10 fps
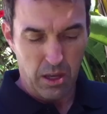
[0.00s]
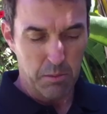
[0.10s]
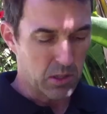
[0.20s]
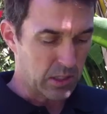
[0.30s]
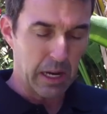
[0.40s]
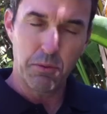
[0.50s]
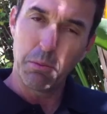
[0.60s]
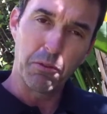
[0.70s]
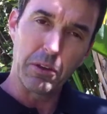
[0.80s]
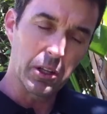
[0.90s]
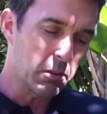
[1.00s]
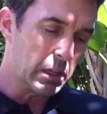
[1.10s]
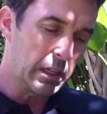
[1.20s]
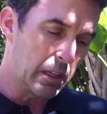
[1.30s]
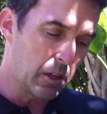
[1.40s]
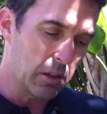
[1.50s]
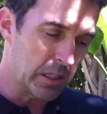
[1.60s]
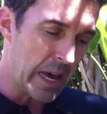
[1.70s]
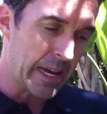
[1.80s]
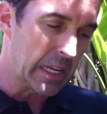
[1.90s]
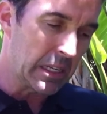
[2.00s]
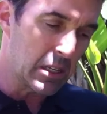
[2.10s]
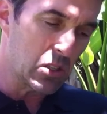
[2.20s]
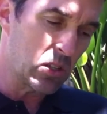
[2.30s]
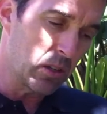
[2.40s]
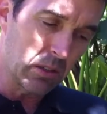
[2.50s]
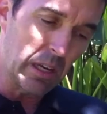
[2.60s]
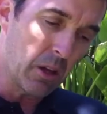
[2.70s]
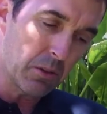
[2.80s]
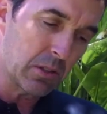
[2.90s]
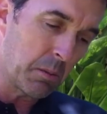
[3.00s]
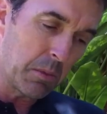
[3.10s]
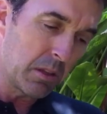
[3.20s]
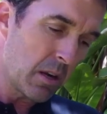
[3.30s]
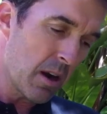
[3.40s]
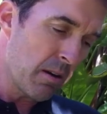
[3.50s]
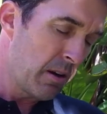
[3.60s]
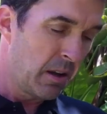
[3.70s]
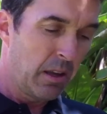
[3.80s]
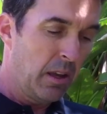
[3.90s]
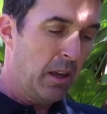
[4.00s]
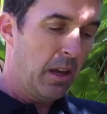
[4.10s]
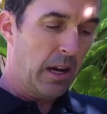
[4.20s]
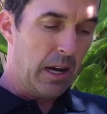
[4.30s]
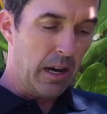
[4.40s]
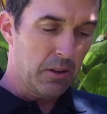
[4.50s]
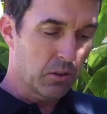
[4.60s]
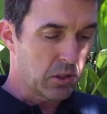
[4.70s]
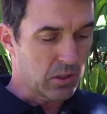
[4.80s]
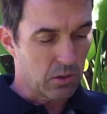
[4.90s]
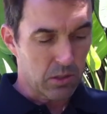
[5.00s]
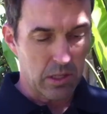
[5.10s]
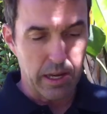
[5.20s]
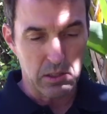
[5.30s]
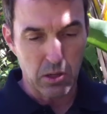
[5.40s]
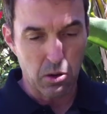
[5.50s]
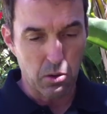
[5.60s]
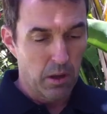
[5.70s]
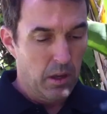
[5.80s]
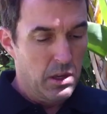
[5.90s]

I mean, aside from the feel of it, you know, the tackiness, you can tell there's something in there. You'll just notice that. So